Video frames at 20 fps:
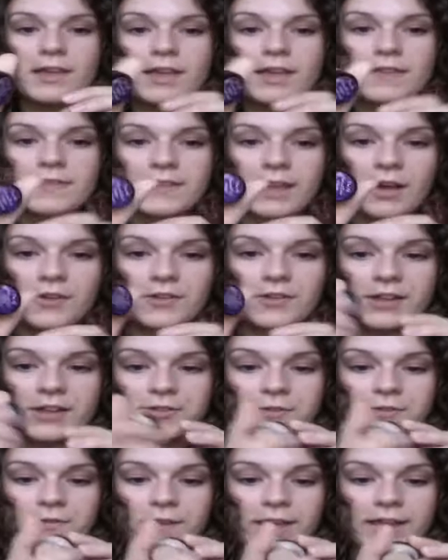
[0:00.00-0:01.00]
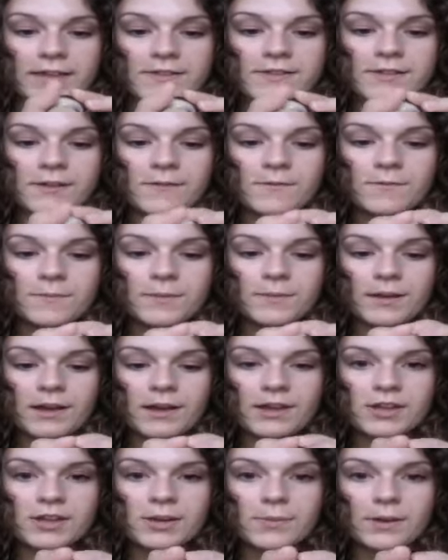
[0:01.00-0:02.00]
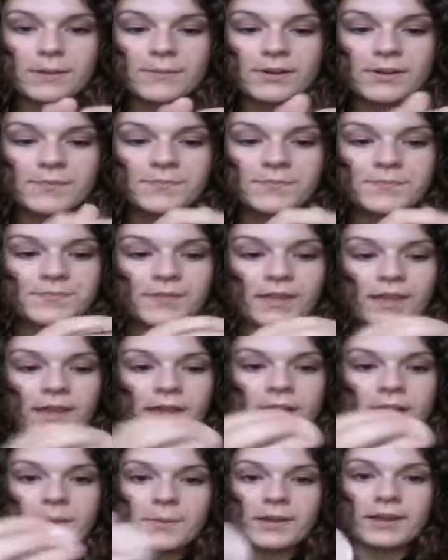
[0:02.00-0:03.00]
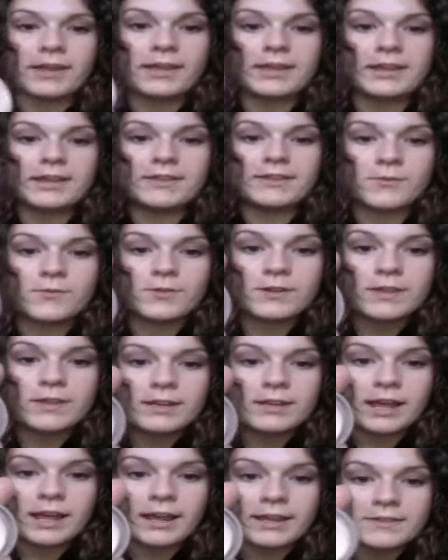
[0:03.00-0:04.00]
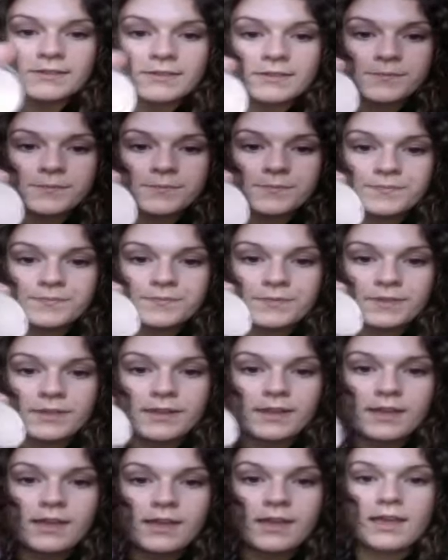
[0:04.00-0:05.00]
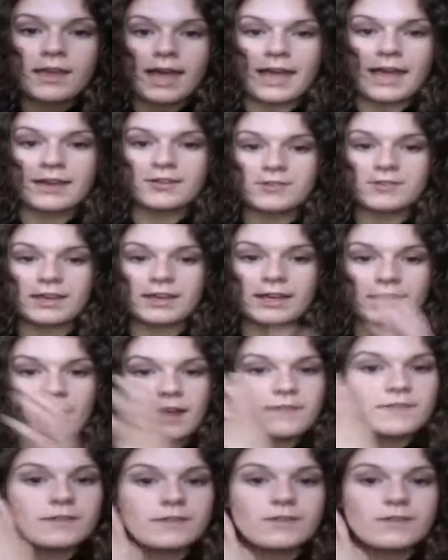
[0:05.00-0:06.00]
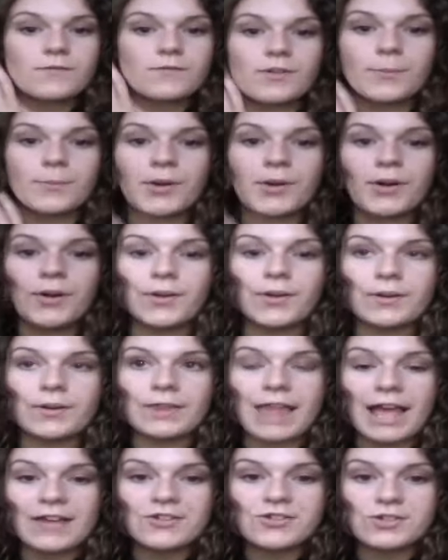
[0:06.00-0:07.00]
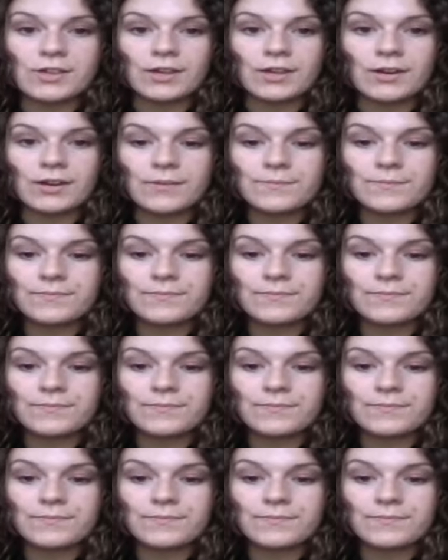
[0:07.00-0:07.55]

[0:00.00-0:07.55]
the All Natural Face eyeshadow primer, but it is a really nice. Actually, I got this from her last year.